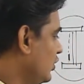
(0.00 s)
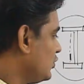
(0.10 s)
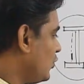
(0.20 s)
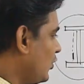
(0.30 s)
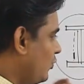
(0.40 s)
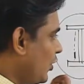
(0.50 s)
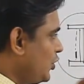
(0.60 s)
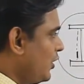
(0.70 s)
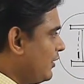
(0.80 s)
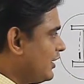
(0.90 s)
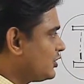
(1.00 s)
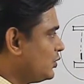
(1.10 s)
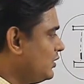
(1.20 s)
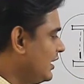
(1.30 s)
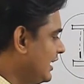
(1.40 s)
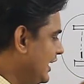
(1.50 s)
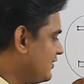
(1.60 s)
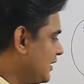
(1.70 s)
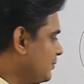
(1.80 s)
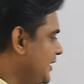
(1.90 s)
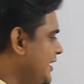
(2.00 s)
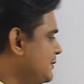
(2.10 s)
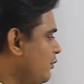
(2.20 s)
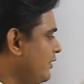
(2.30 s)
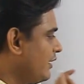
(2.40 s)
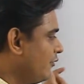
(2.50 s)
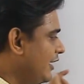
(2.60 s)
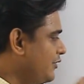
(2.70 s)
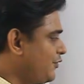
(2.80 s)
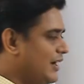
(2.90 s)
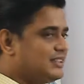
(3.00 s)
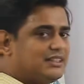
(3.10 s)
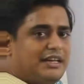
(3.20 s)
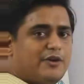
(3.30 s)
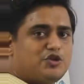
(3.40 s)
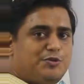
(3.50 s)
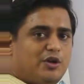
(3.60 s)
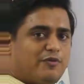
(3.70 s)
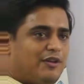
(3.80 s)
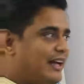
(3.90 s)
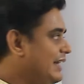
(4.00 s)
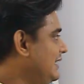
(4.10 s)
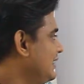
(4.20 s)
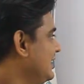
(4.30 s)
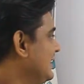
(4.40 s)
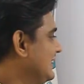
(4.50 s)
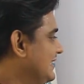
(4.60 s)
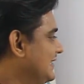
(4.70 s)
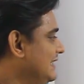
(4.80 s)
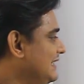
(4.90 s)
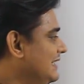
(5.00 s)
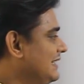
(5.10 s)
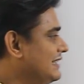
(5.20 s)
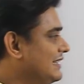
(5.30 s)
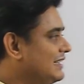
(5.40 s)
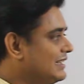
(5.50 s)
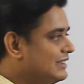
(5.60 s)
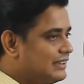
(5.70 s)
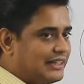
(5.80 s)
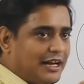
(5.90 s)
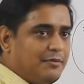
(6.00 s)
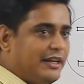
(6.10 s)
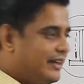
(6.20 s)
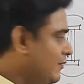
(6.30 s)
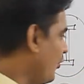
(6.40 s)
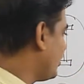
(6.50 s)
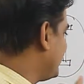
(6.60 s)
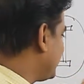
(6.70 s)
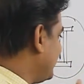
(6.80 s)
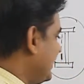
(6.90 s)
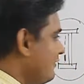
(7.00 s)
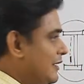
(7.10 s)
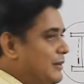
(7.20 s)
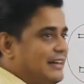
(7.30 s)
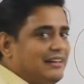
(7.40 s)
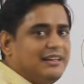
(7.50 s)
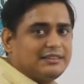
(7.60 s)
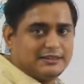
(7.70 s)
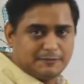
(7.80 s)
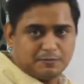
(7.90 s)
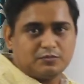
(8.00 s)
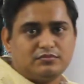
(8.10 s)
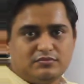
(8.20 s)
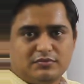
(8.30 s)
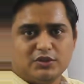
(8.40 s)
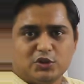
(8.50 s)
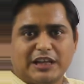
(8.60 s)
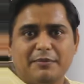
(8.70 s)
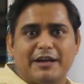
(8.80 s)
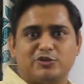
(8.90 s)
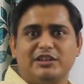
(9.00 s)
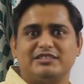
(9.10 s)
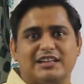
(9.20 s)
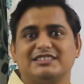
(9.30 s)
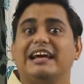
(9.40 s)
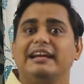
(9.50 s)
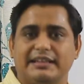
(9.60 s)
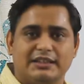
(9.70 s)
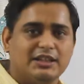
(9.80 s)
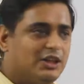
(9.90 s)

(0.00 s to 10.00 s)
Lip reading: So what you have understood, if something is moving very fast near to speed of light, then the time taken for this thing will be little less. So time actually starts dilating.